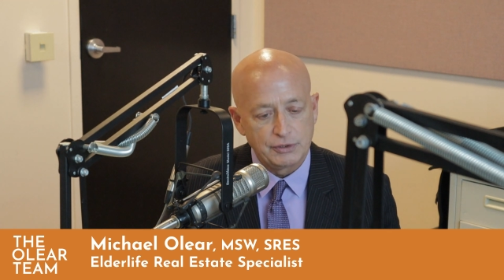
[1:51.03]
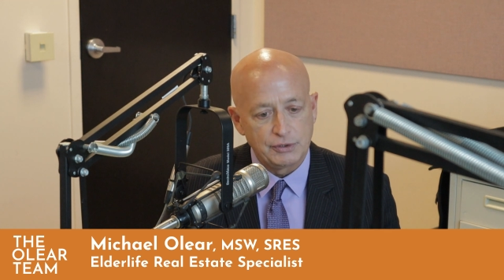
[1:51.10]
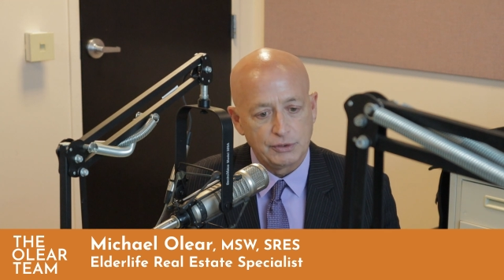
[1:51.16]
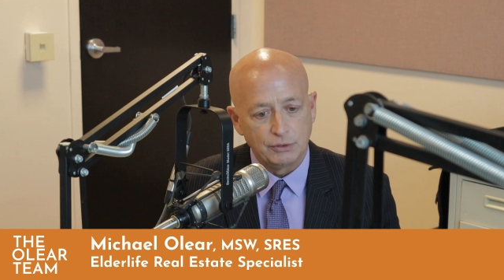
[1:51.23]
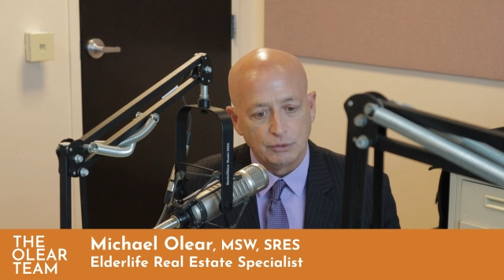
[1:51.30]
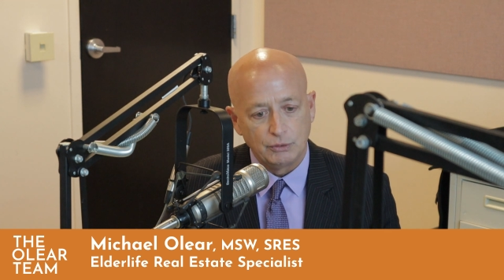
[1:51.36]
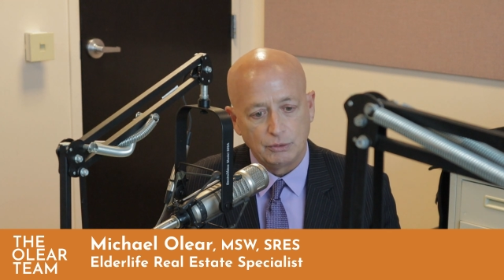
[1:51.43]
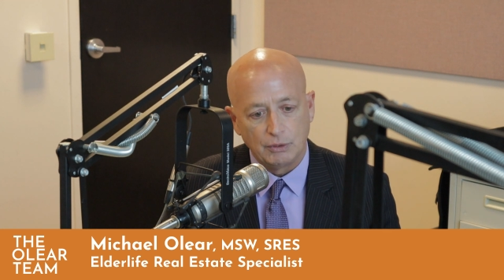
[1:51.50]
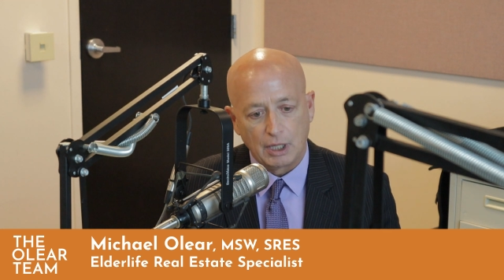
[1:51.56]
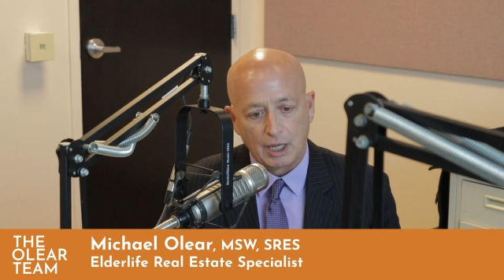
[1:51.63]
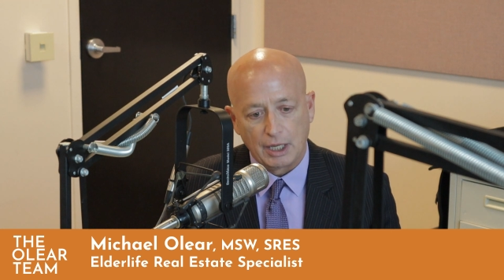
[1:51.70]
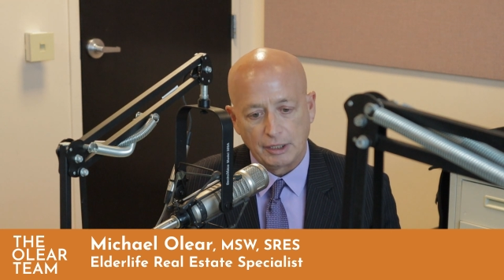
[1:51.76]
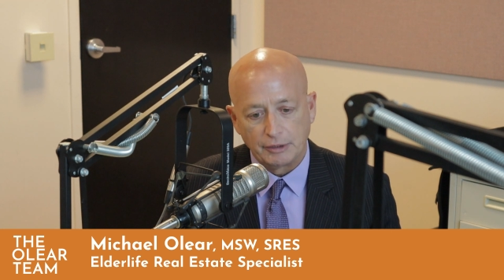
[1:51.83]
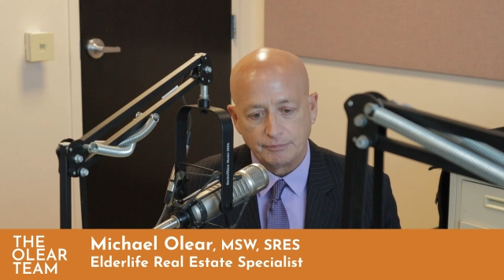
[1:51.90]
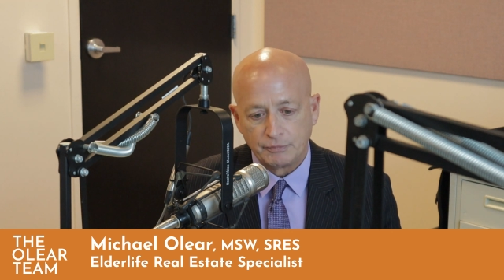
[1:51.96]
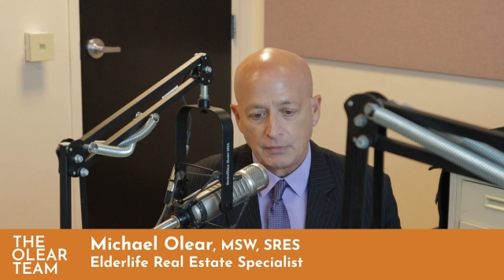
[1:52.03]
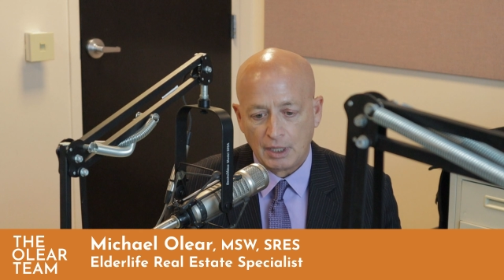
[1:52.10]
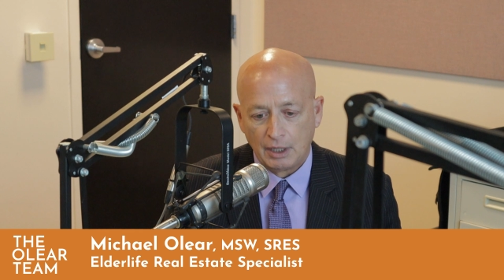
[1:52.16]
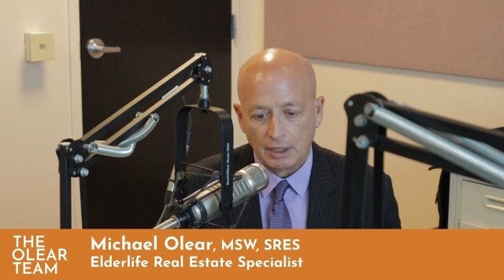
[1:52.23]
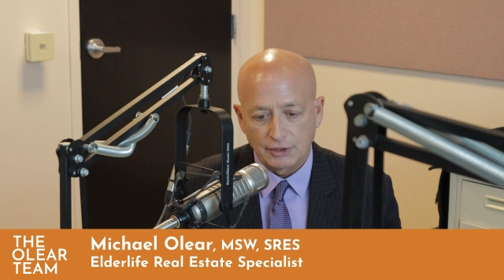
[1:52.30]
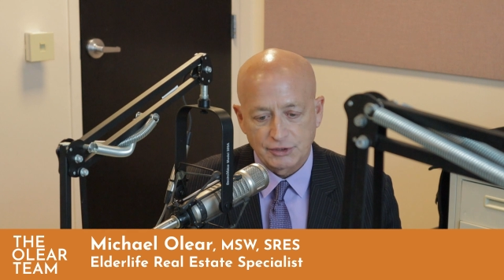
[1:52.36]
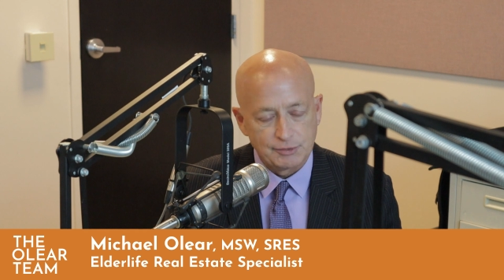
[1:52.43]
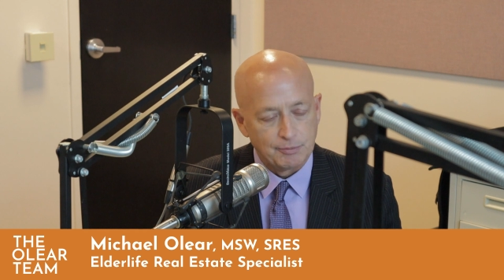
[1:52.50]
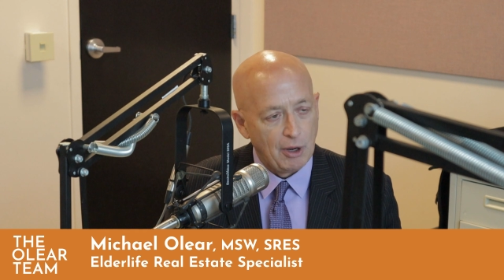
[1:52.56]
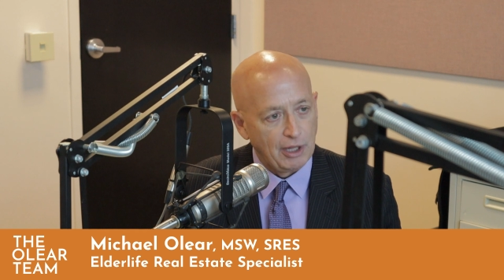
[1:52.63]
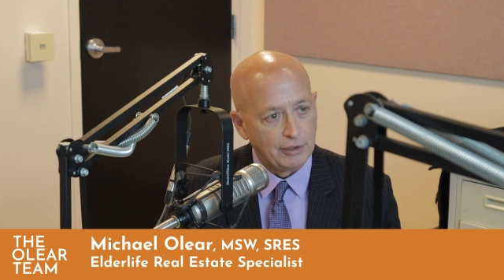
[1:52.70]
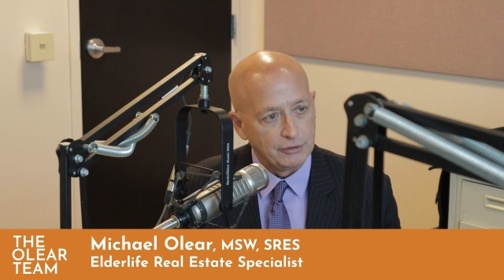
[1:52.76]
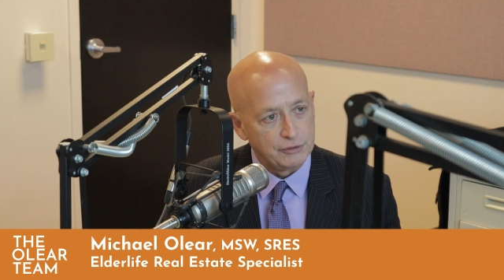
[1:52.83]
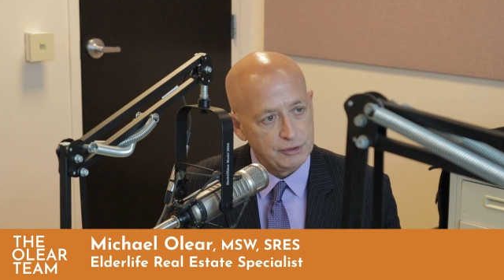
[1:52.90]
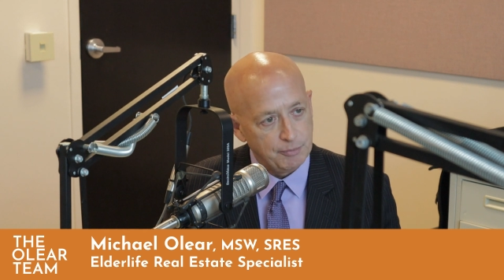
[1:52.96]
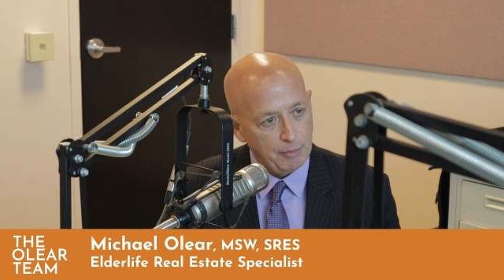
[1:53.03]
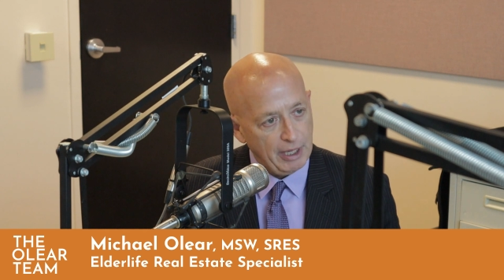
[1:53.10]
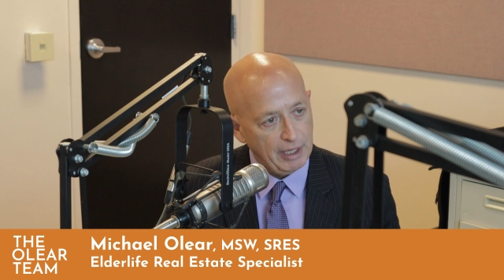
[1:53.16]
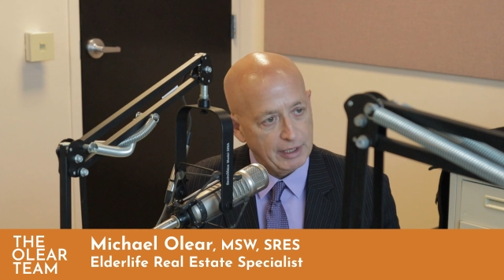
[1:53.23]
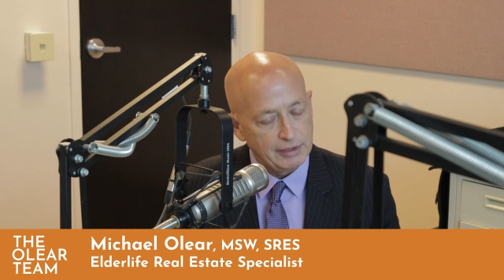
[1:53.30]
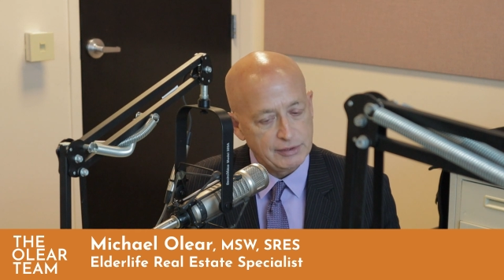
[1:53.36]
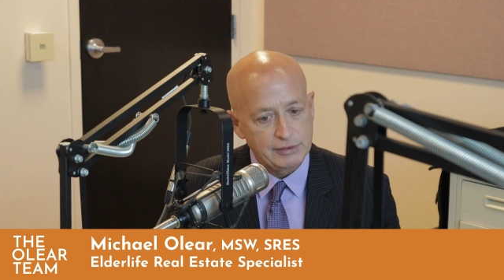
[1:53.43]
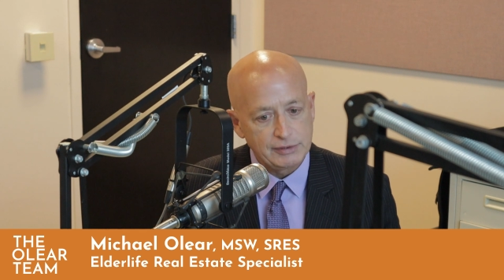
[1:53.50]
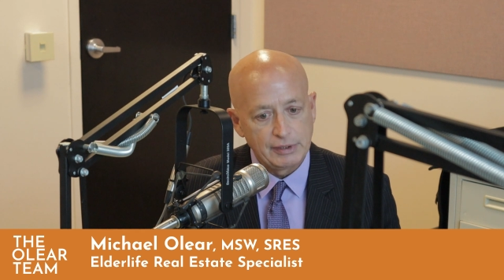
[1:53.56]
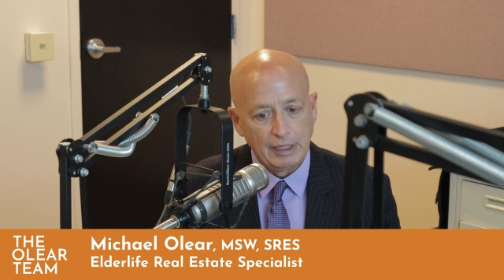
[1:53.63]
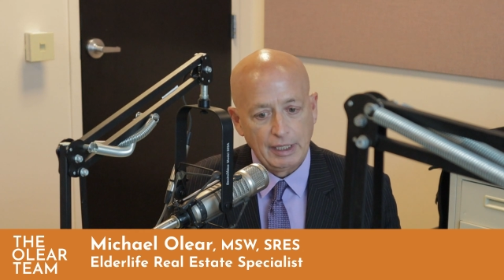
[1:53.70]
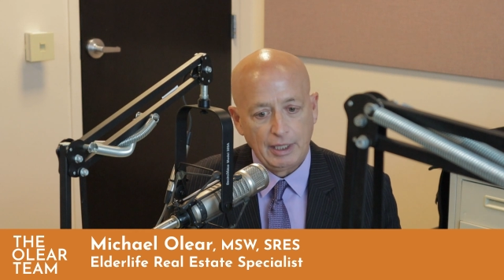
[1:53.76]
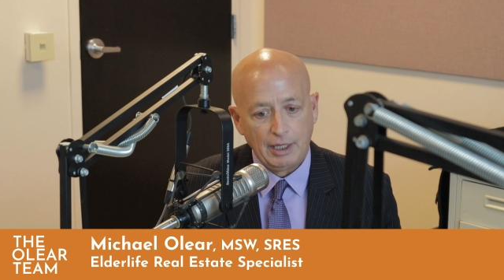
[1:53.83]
to a smaller space.